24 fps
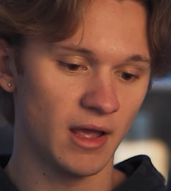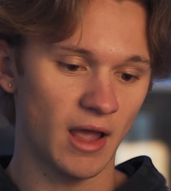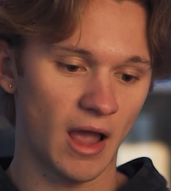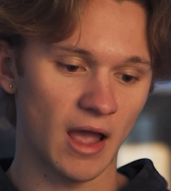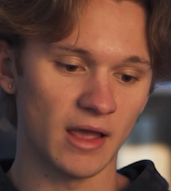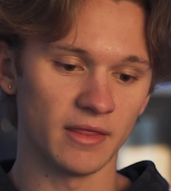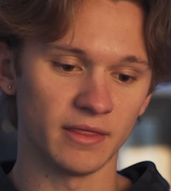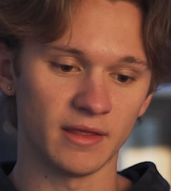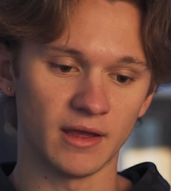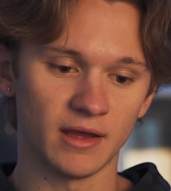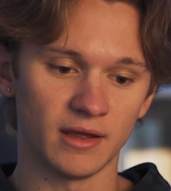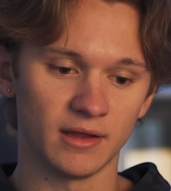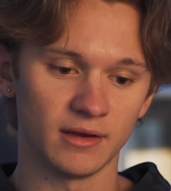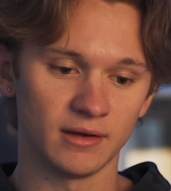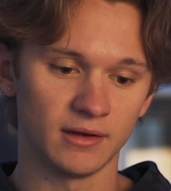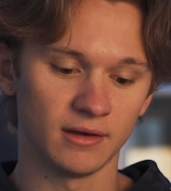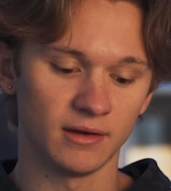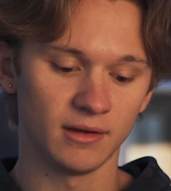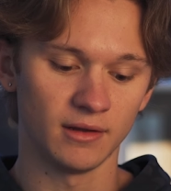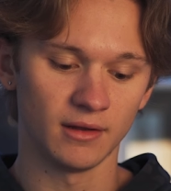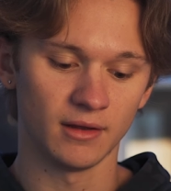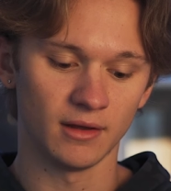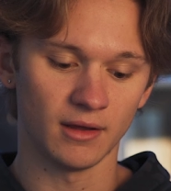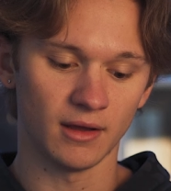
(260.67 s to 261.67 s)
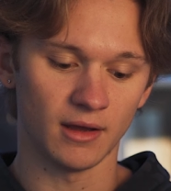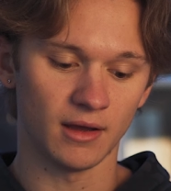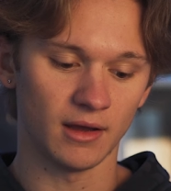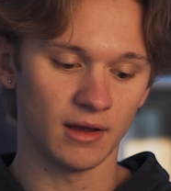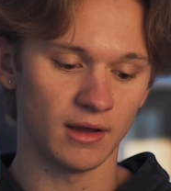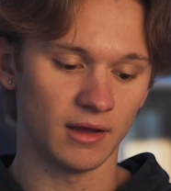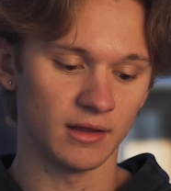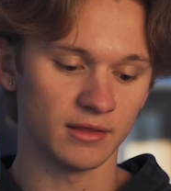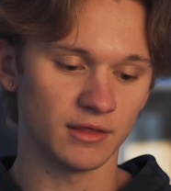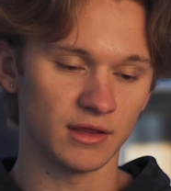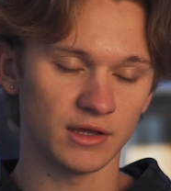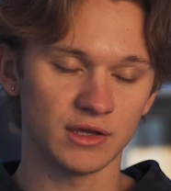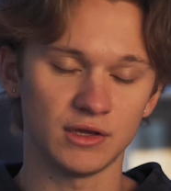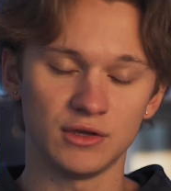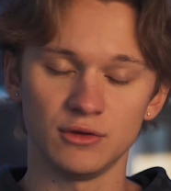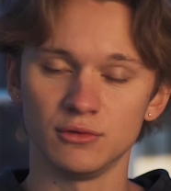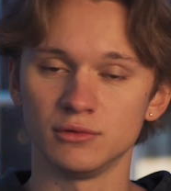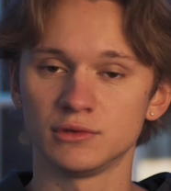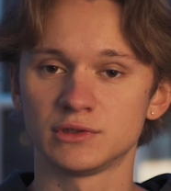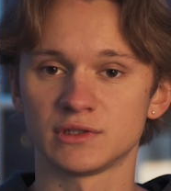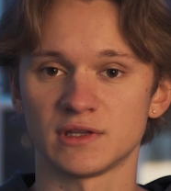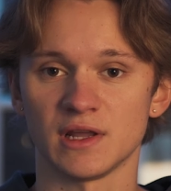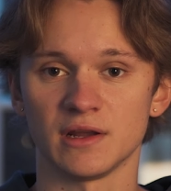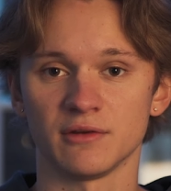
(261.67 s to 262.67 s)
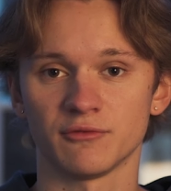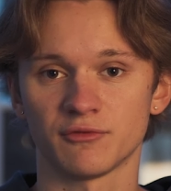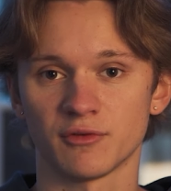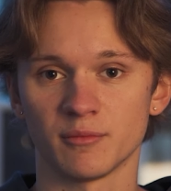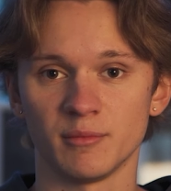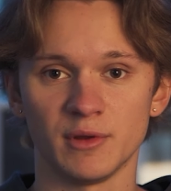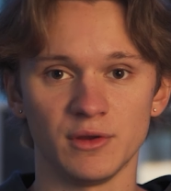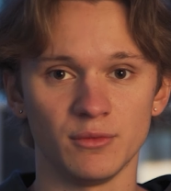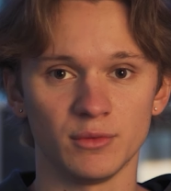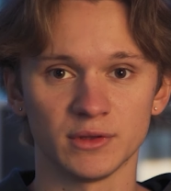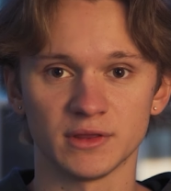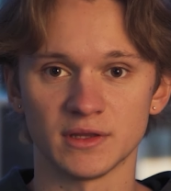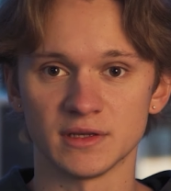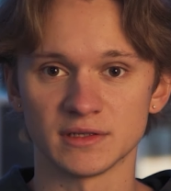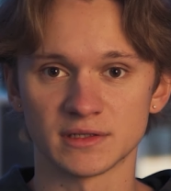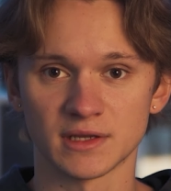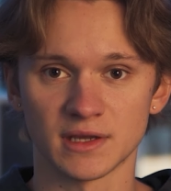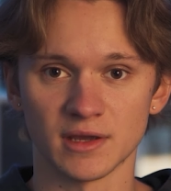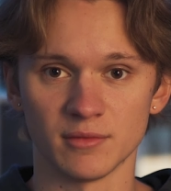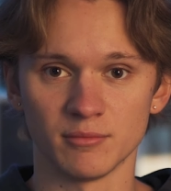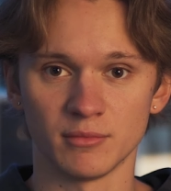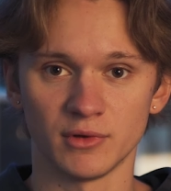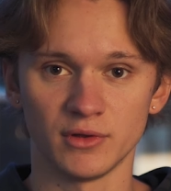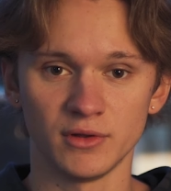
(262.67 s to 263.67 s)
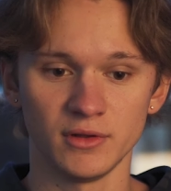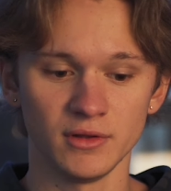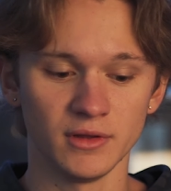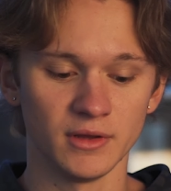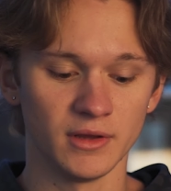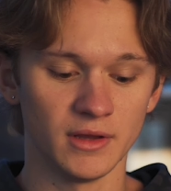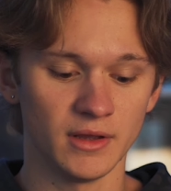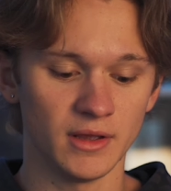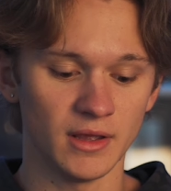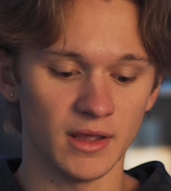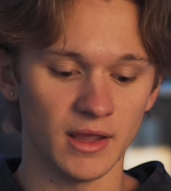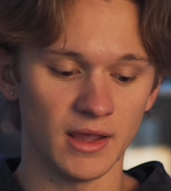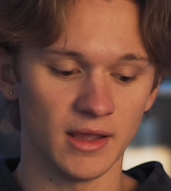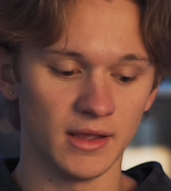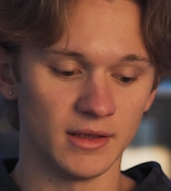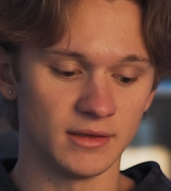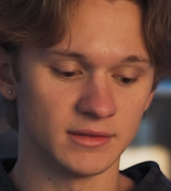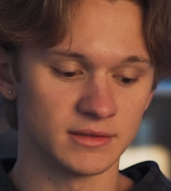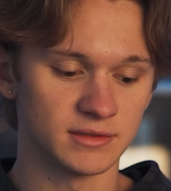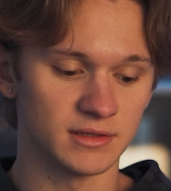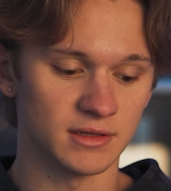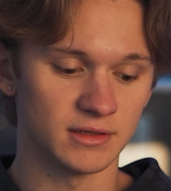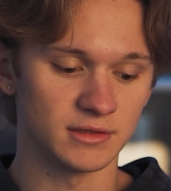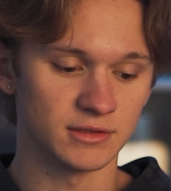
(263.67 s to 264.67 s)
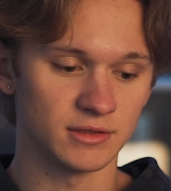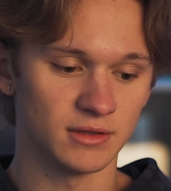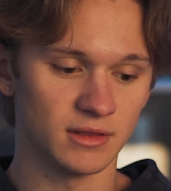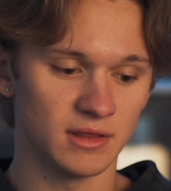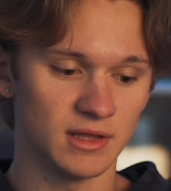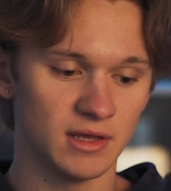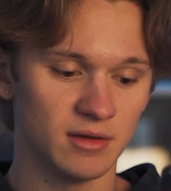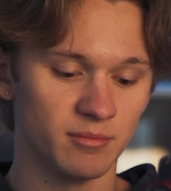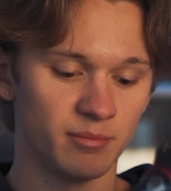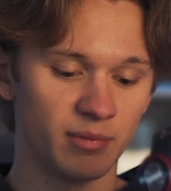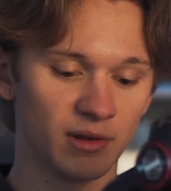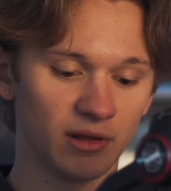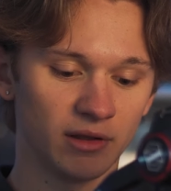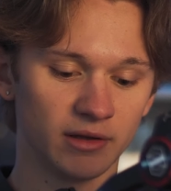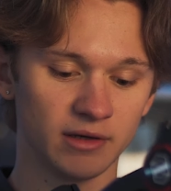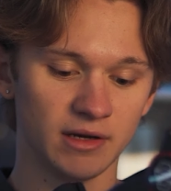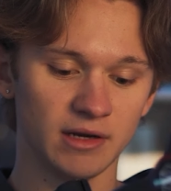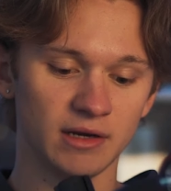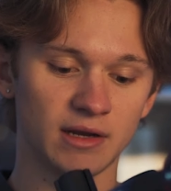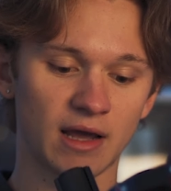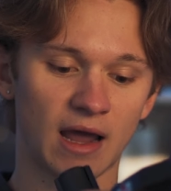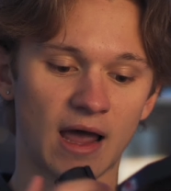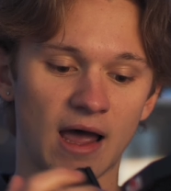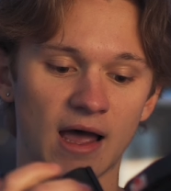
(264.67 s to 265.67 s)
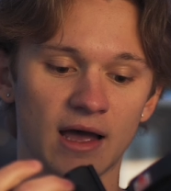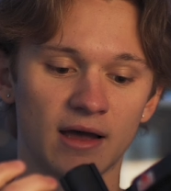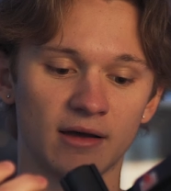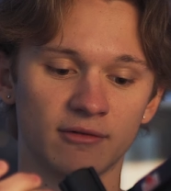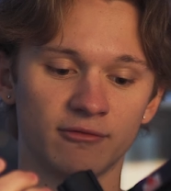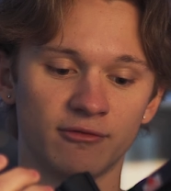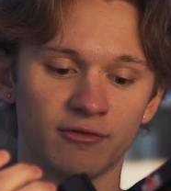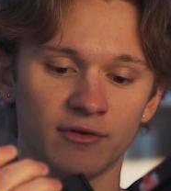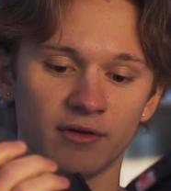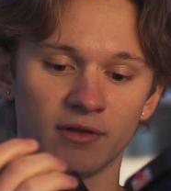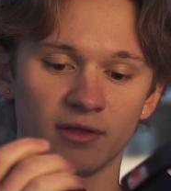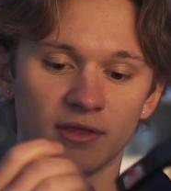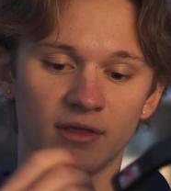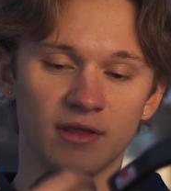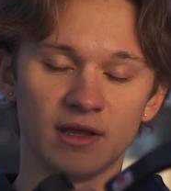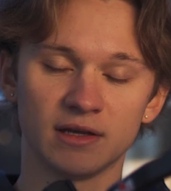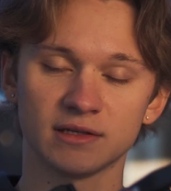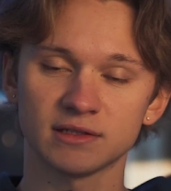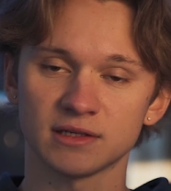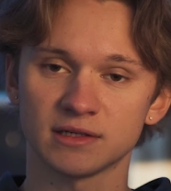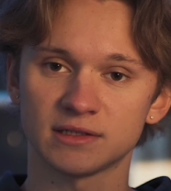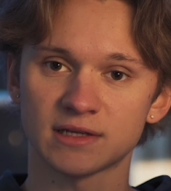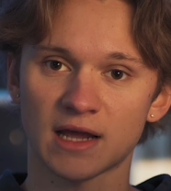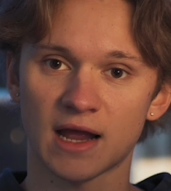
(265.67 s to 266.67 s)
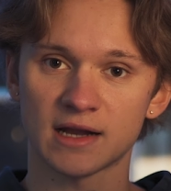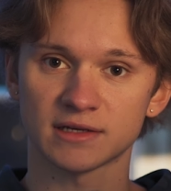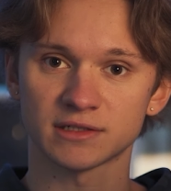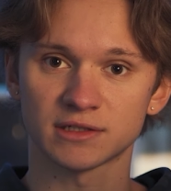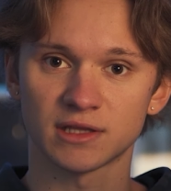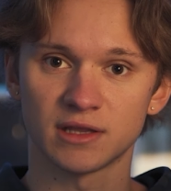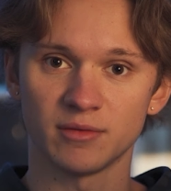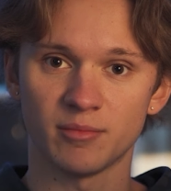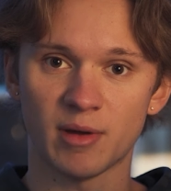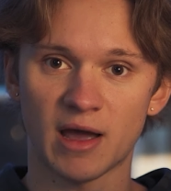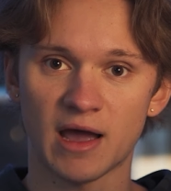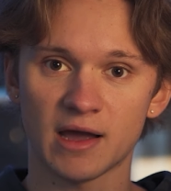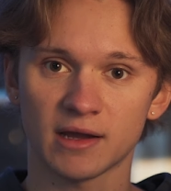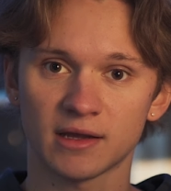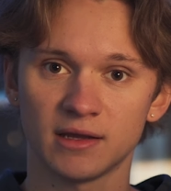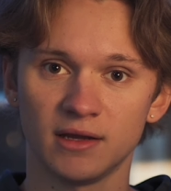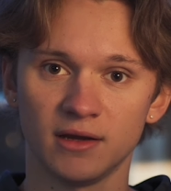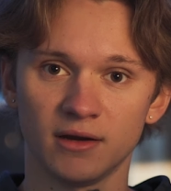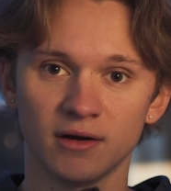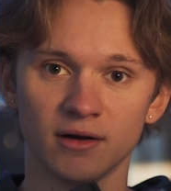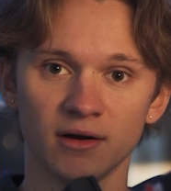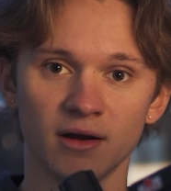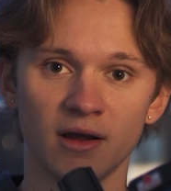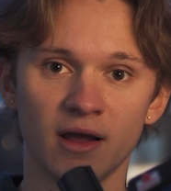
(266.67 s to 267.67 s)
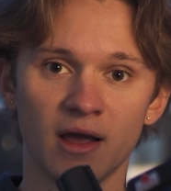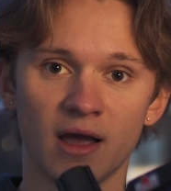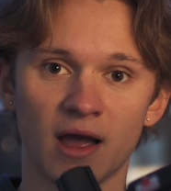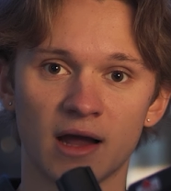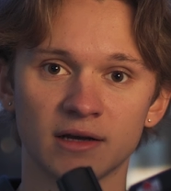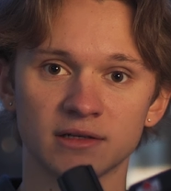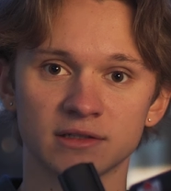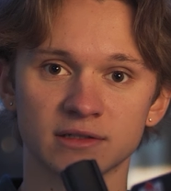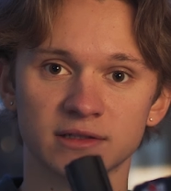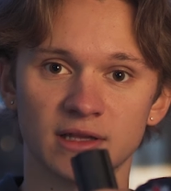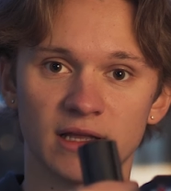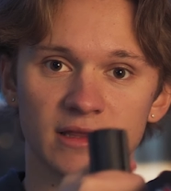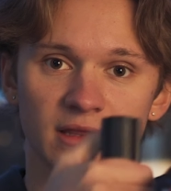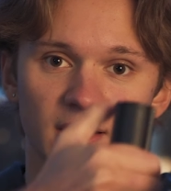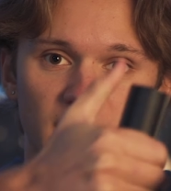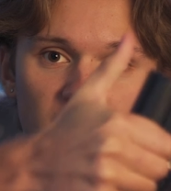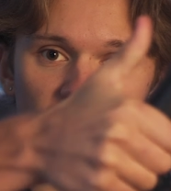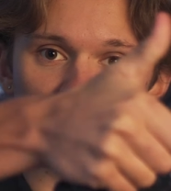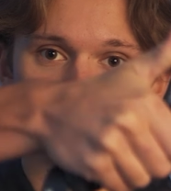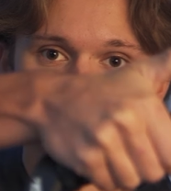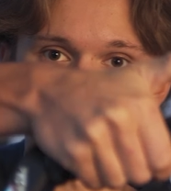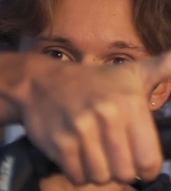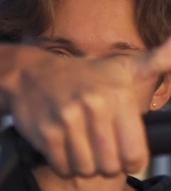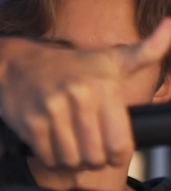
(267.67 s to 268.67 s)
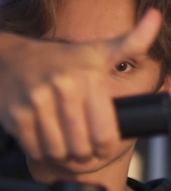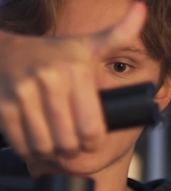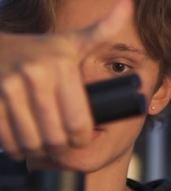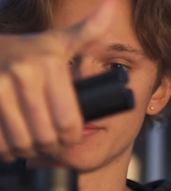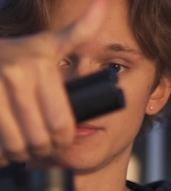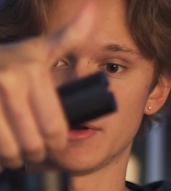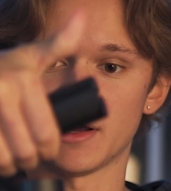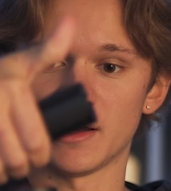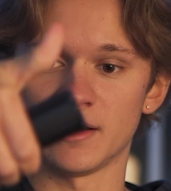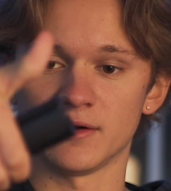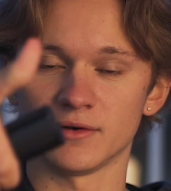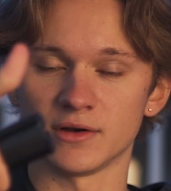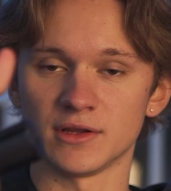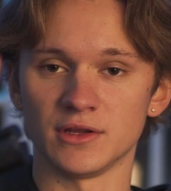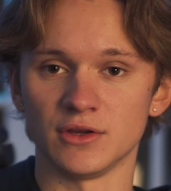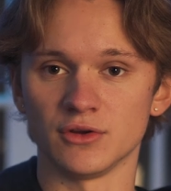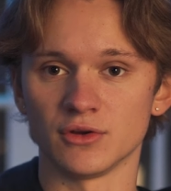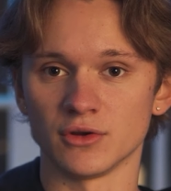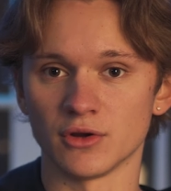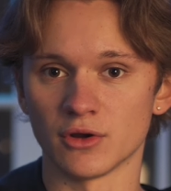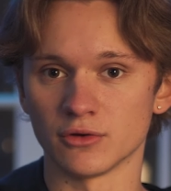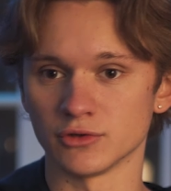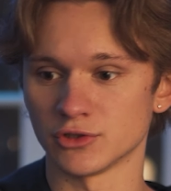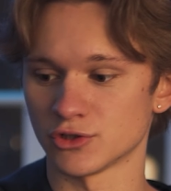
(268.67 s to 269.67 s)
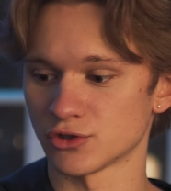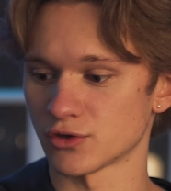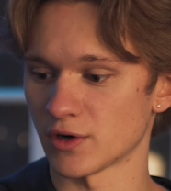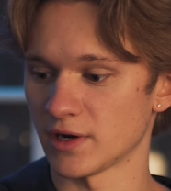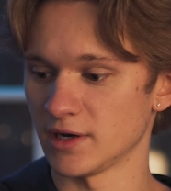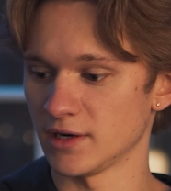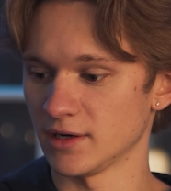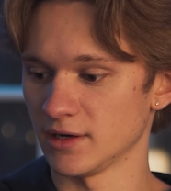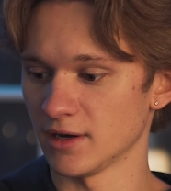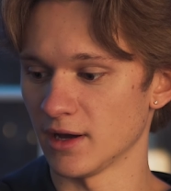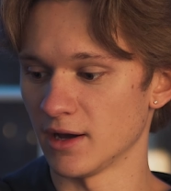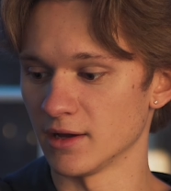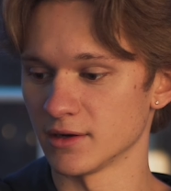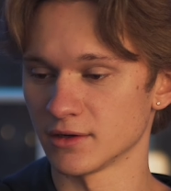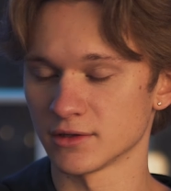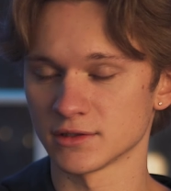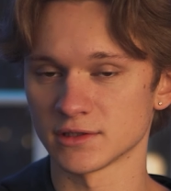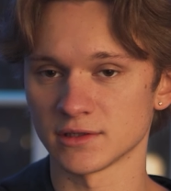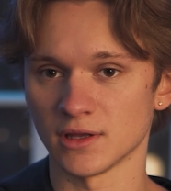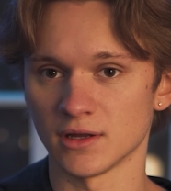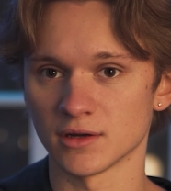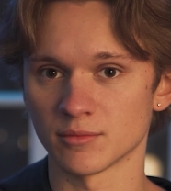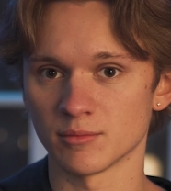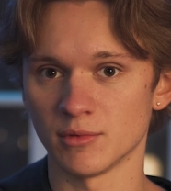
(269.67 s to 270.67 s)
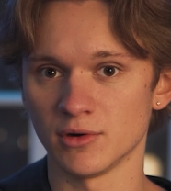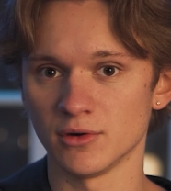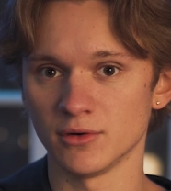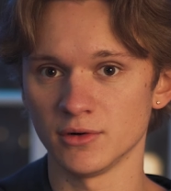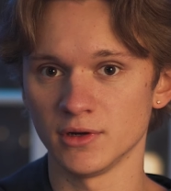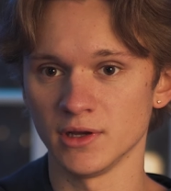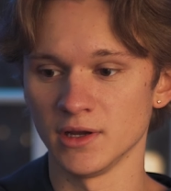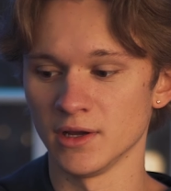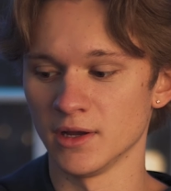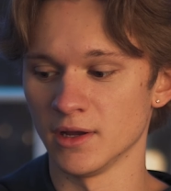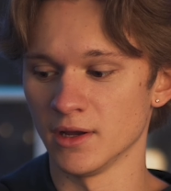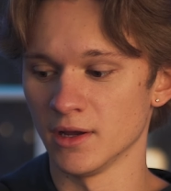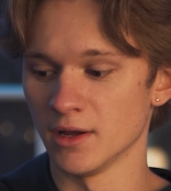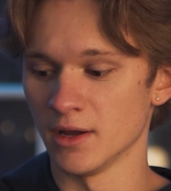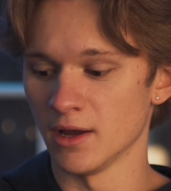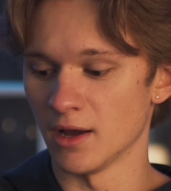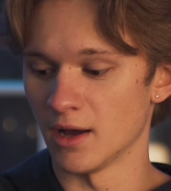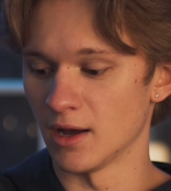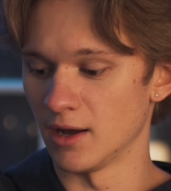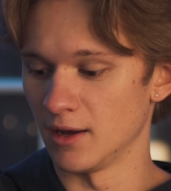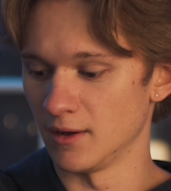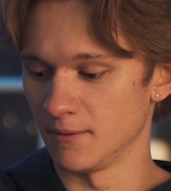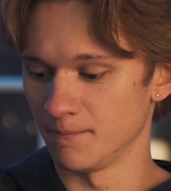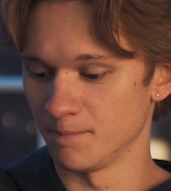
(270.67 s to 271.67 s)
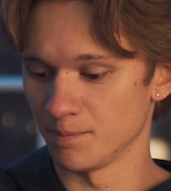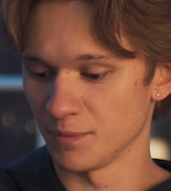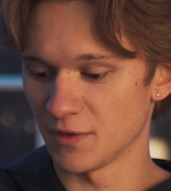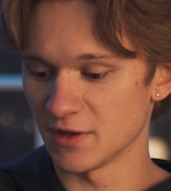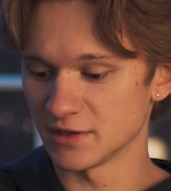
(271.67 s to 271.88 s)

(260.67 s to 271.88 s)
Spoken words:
And then the huge thing for me with this gimbal is the ability to have this attached to the back here and just let the camera drop down and you can go straight into underslung mode.